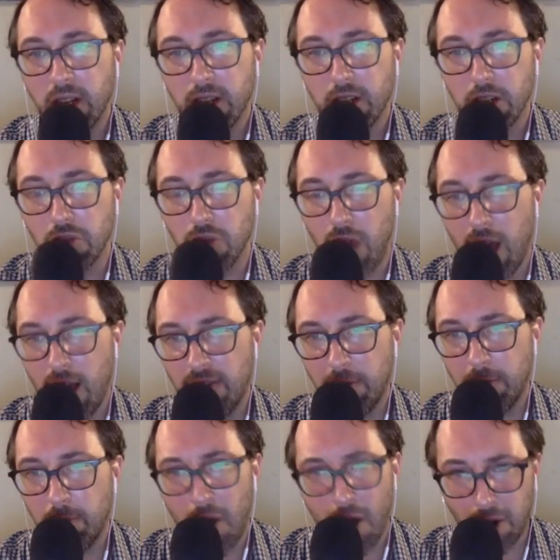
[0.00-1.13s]
to drive
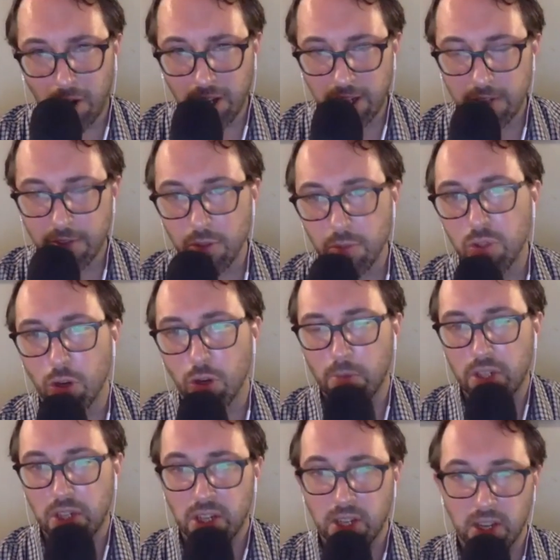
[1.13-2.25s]
modeling of
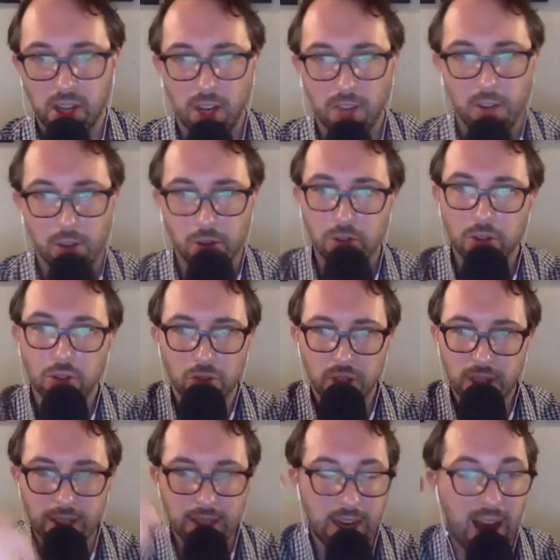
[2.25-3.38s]
absorption of other
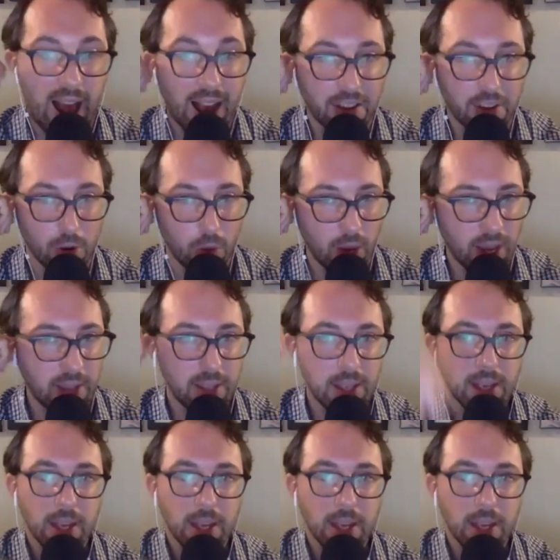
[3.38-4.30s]
nutrients in an accurate way.